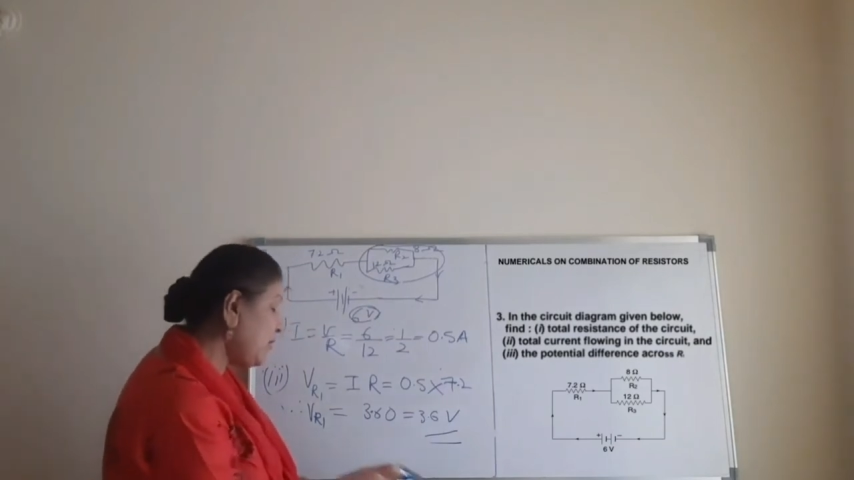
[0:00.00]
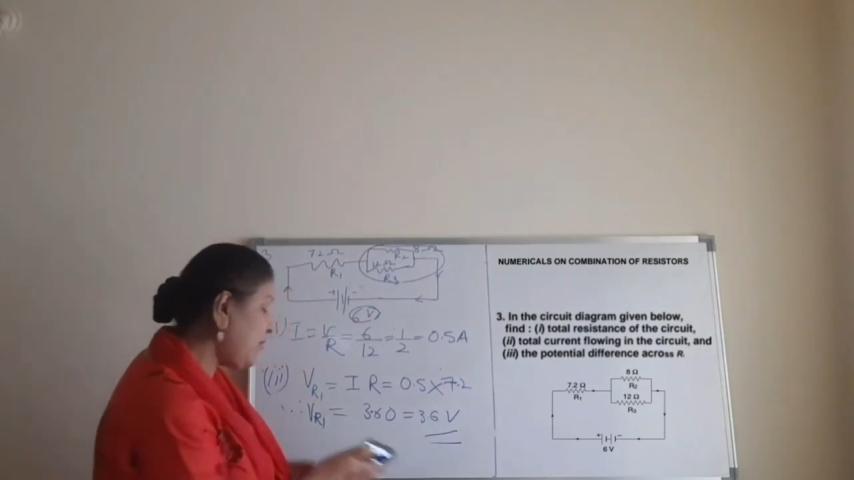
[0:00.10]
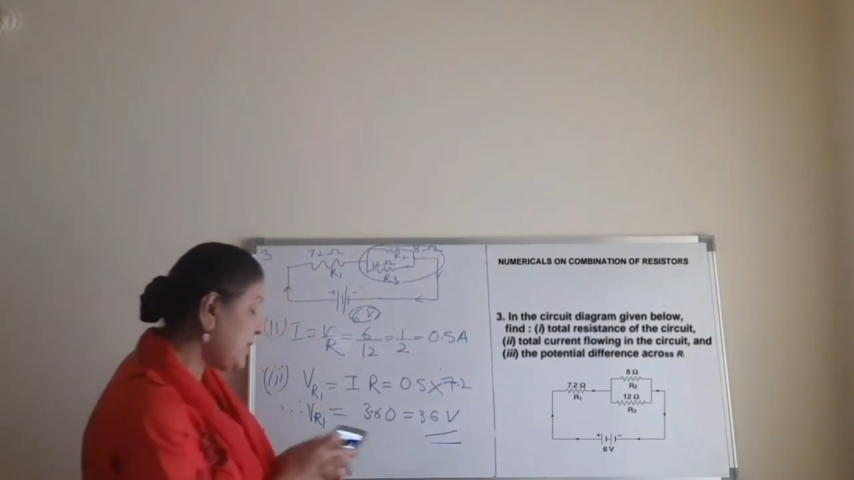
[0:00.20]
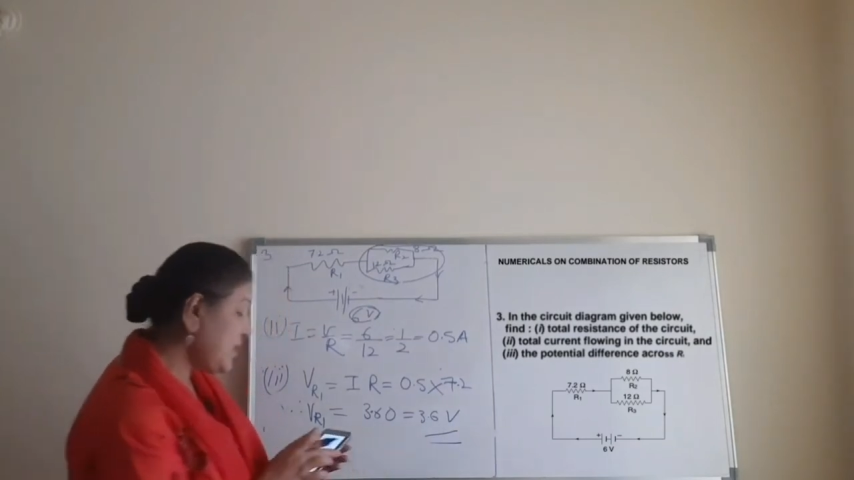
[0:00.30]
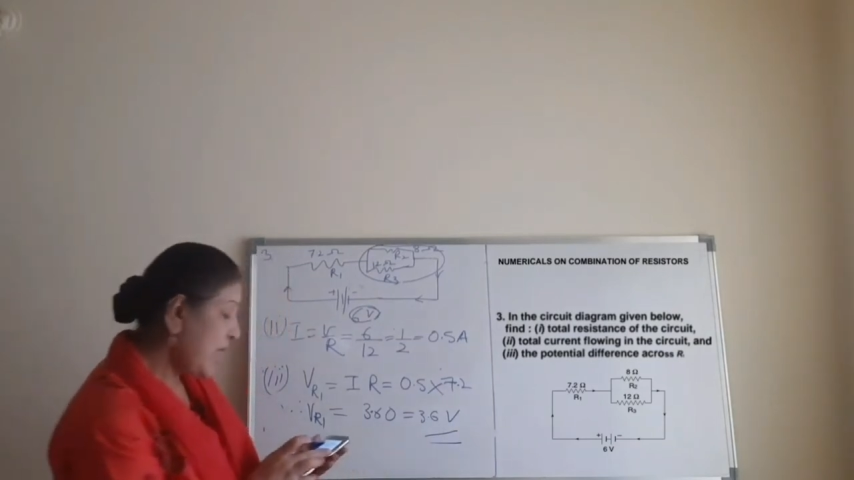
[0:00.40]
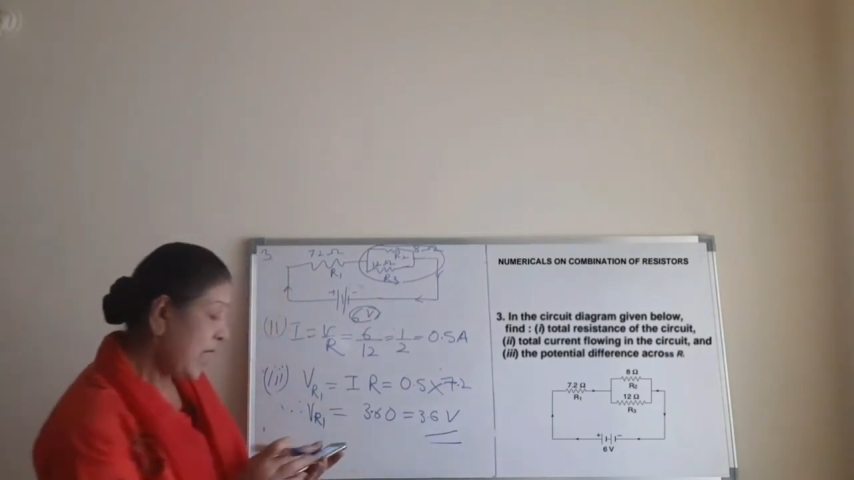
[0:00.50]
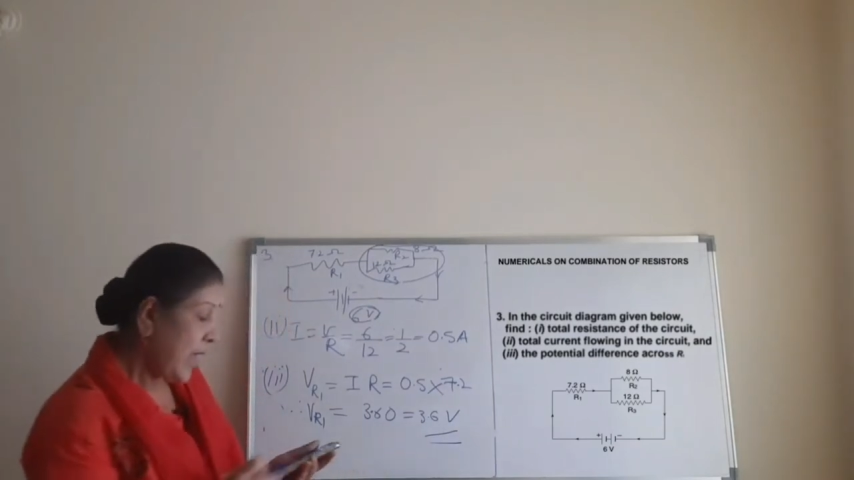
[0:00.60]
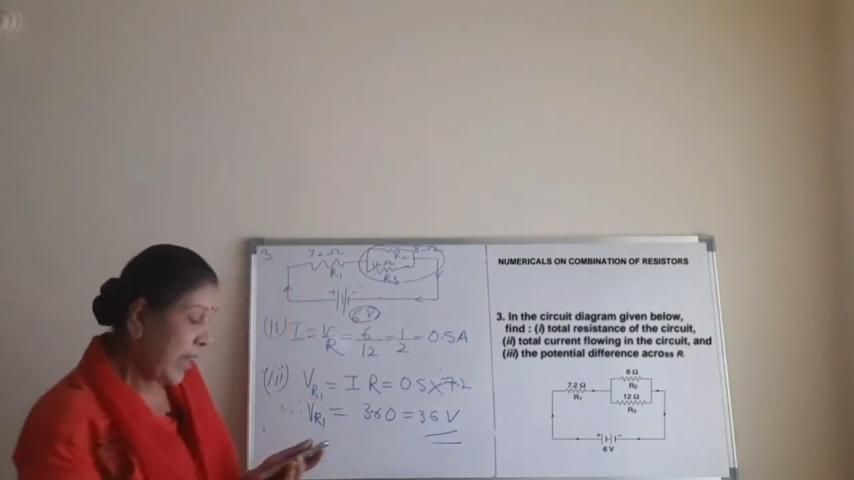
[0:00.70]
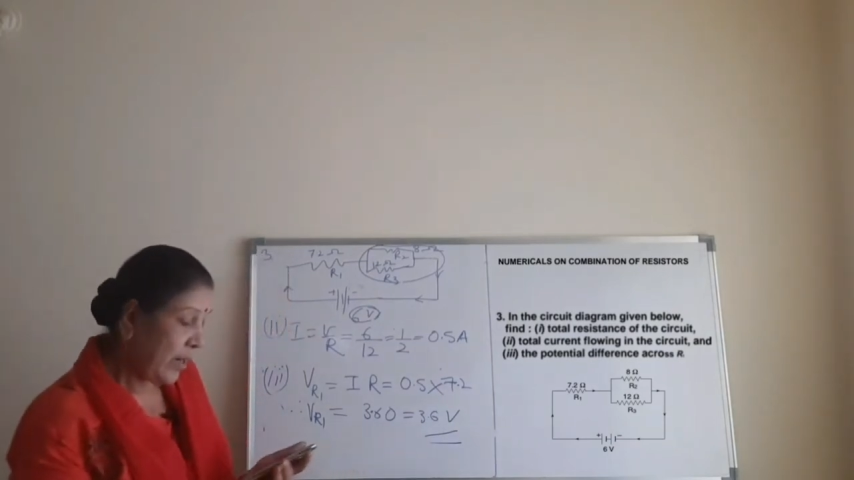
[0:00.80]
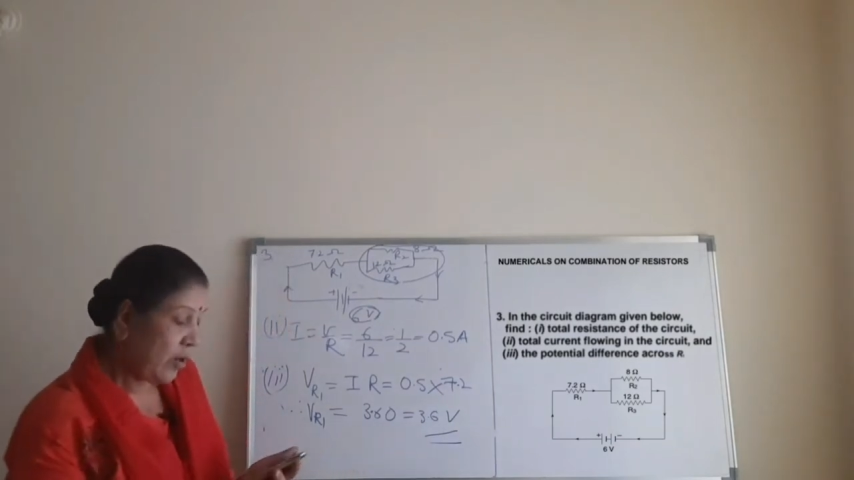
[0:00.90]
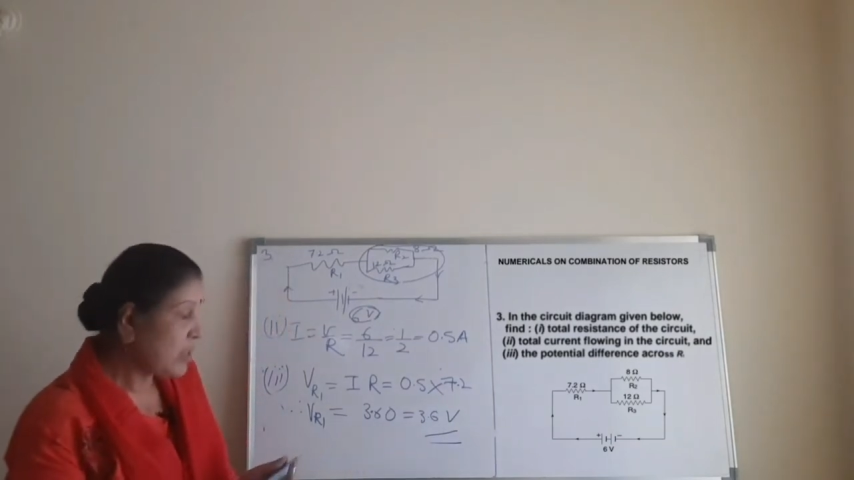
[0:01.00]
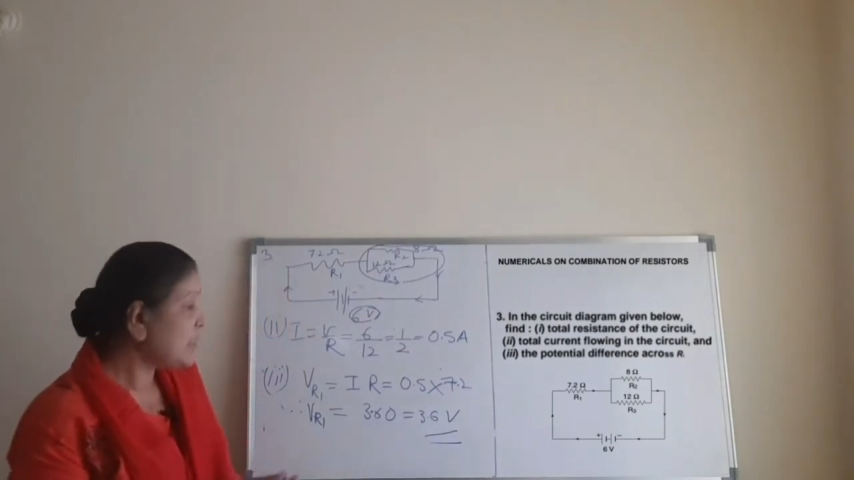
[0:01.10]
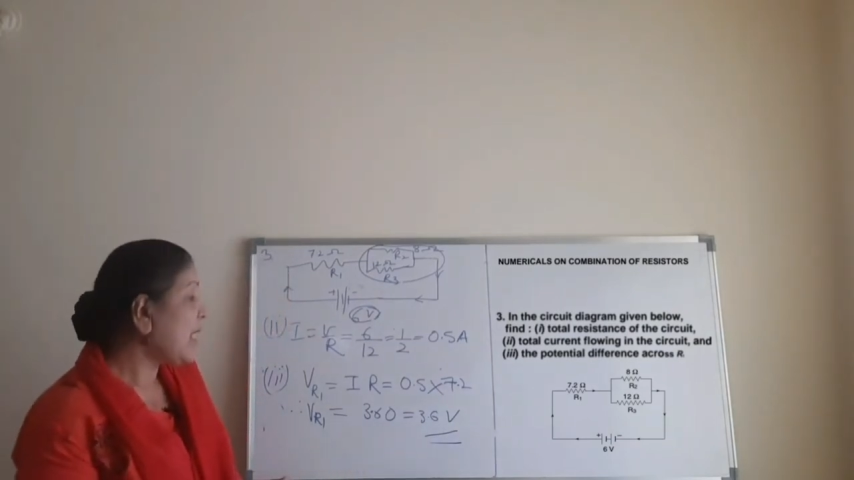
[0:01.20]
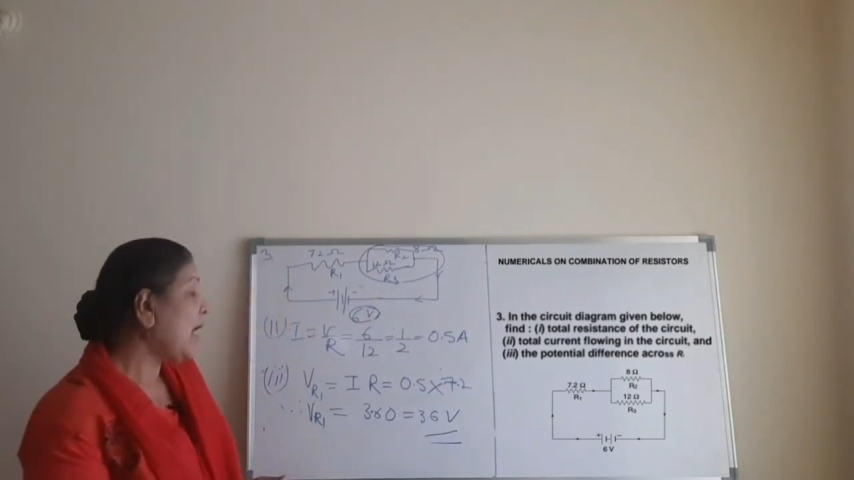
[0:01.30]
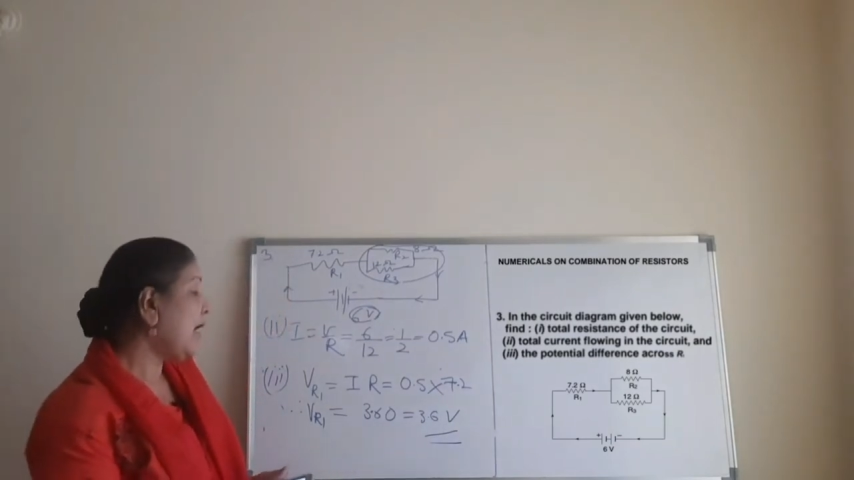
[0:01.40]
difference
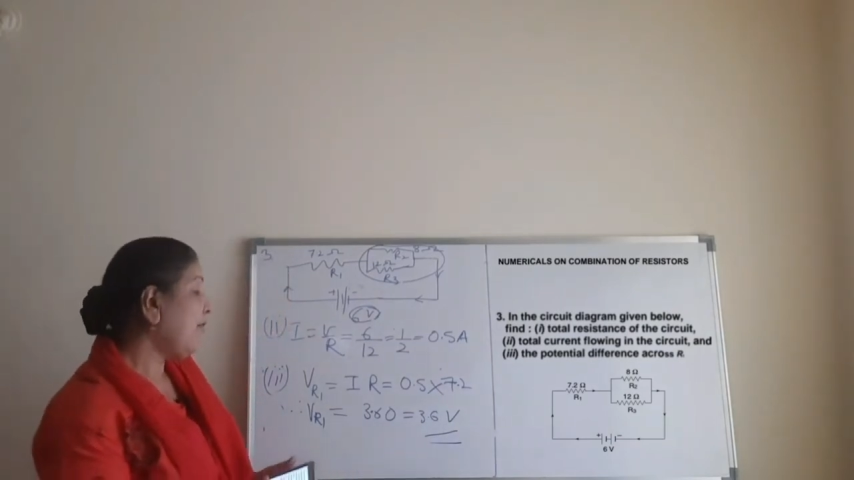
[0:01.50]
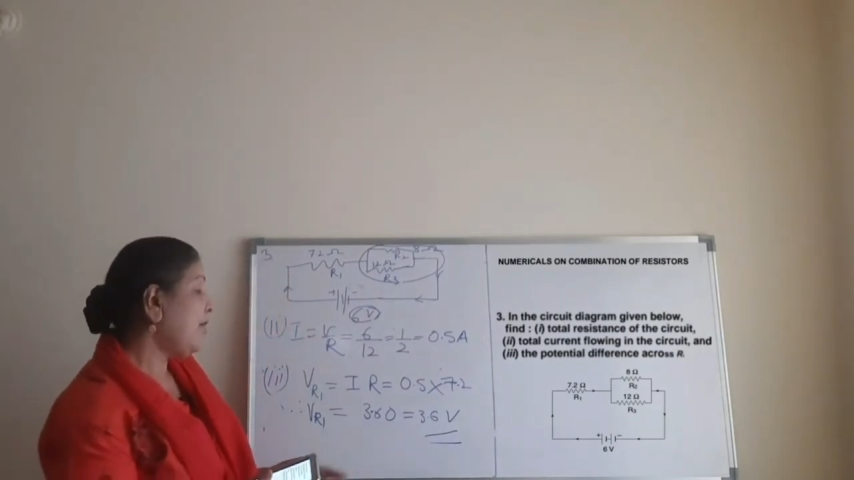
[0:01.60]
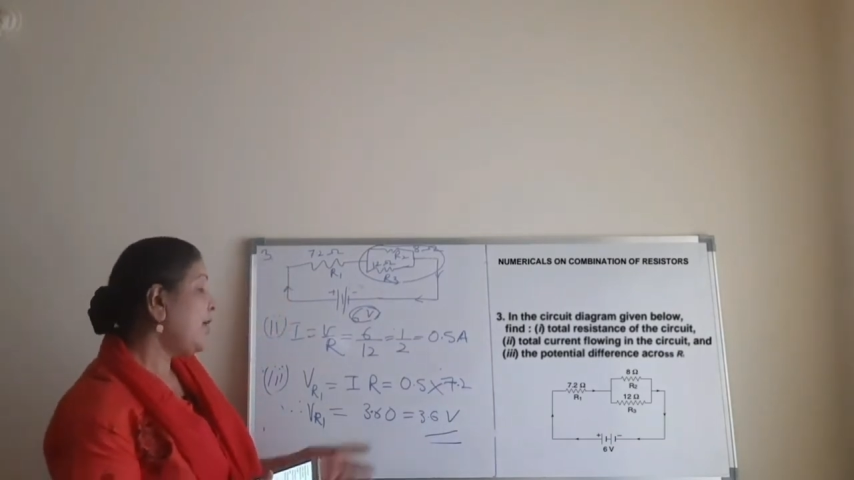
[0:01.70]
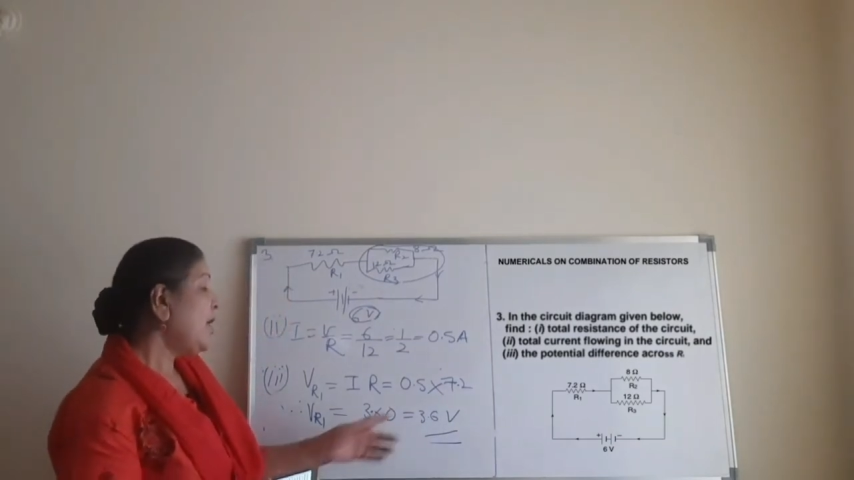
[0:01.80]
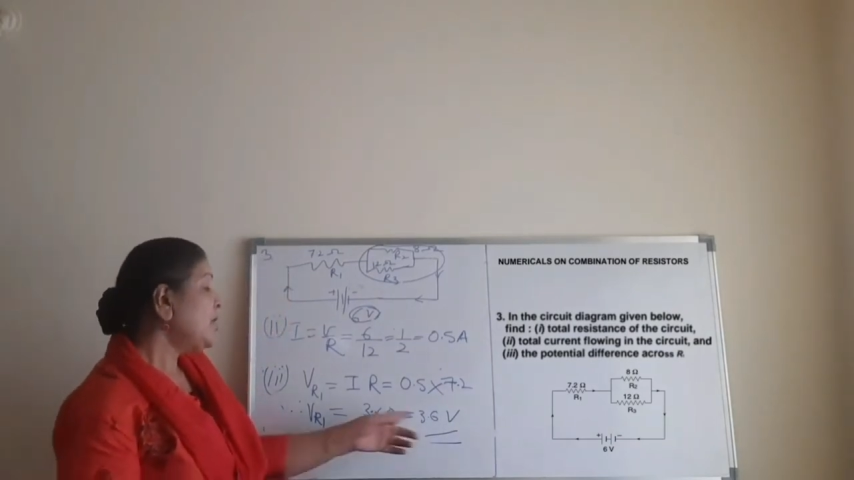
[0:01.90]
across R1.